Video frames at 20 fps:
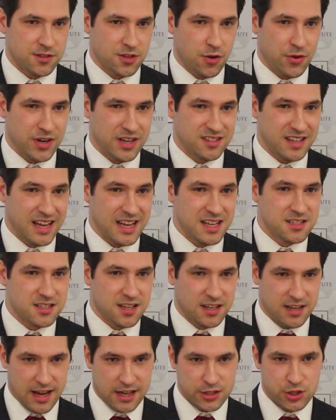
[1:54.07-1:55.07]
So it has
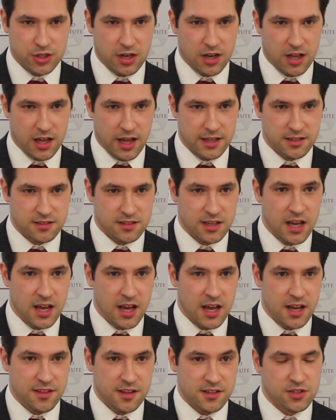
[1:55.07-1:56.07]
internationalized
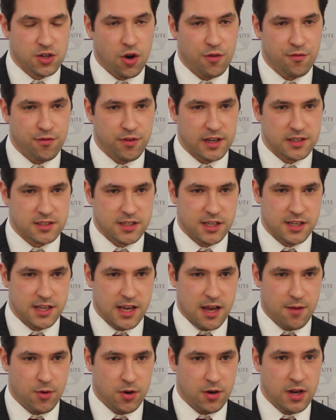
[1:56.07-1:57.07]
this conflict in
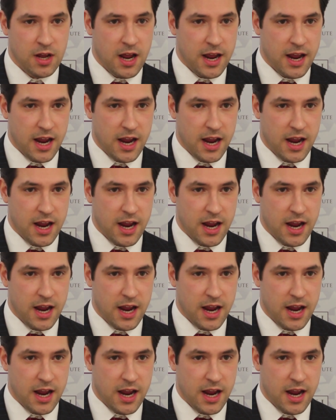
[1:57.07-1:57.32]
Yemen